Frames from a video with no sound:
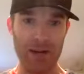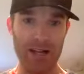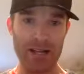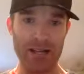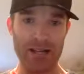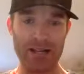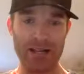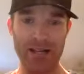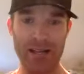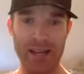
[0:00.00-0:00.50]

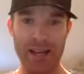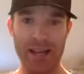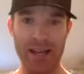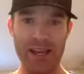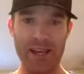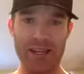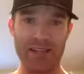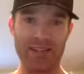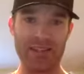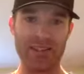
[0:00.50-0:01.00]
today
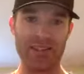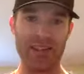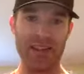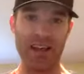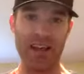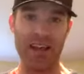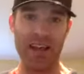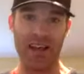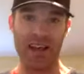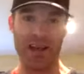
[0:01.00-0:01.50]
is
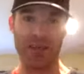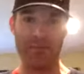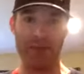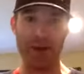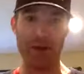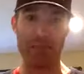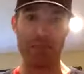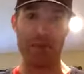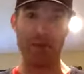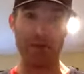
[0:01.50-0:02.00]

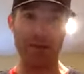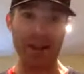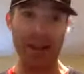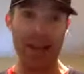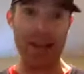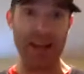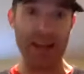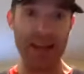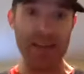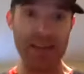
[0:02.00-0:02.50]
my
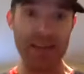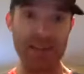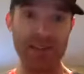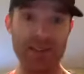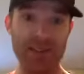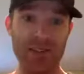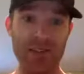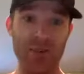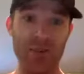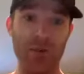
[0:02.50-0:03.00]
birthday.
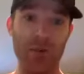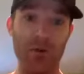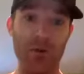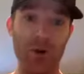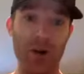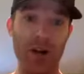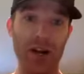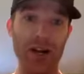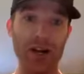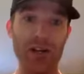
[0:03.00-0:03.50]
So
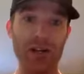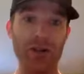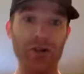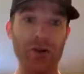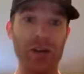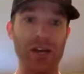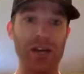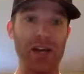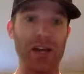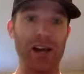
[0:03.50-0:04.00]
what I'm
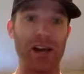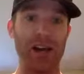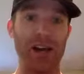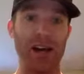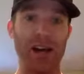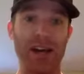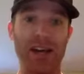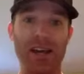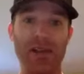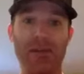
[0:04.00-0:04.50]
doing,
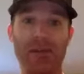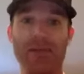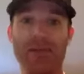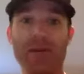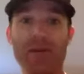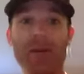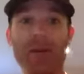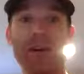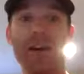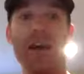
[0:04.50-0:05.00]
I'm
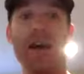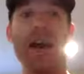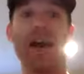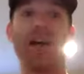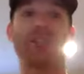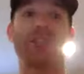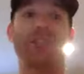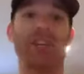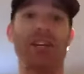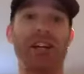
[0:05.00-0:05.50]

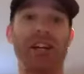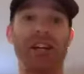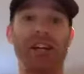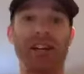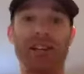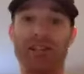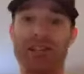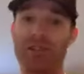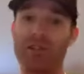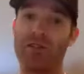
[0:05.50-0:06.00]
actually
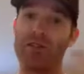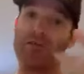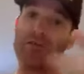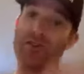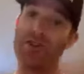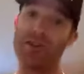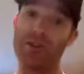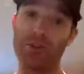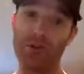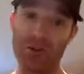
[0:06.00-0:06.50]
getting stuff
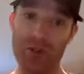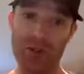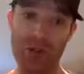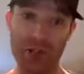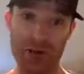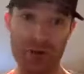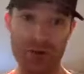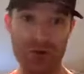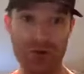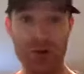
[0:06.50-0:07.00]
I'd usually
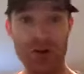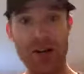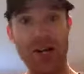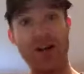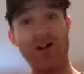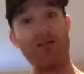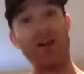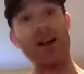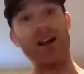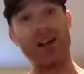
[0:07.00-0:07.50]
do
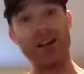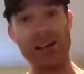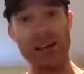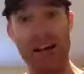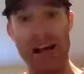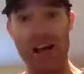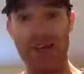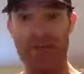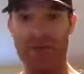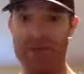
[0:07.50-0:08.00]
later on in the
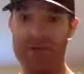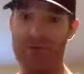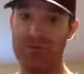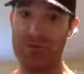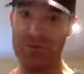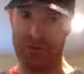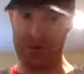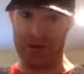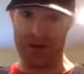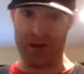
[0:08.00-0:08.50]

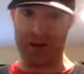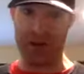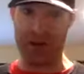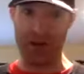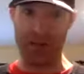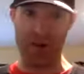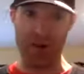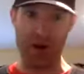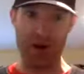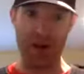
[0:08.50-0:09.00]
afternoon done in the
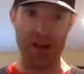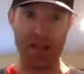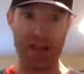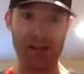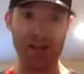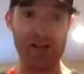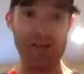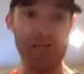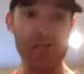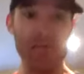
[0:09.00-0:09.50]

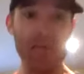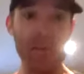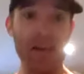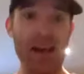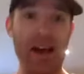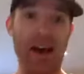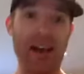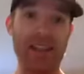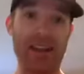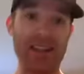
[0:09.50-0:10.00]
morning.
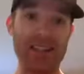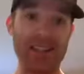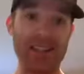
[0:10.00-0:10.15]
And that's the